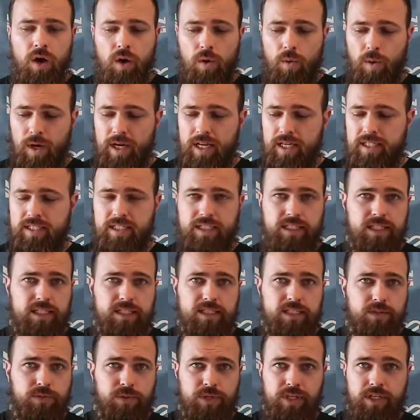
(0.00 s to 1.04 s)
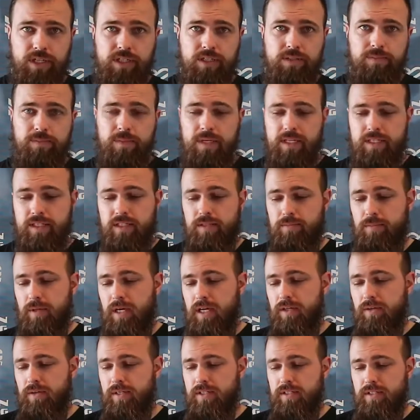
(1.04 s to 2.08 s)
What is it? It's green, it's a
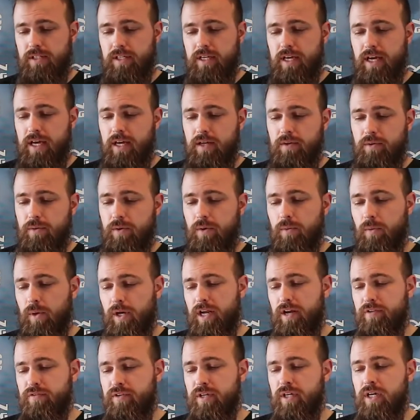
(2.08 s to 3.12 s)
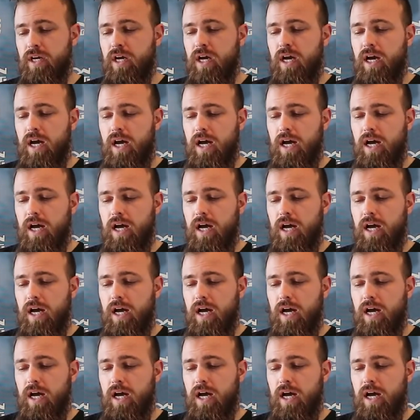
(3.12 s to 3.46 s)
bottle, it's a can, whatever.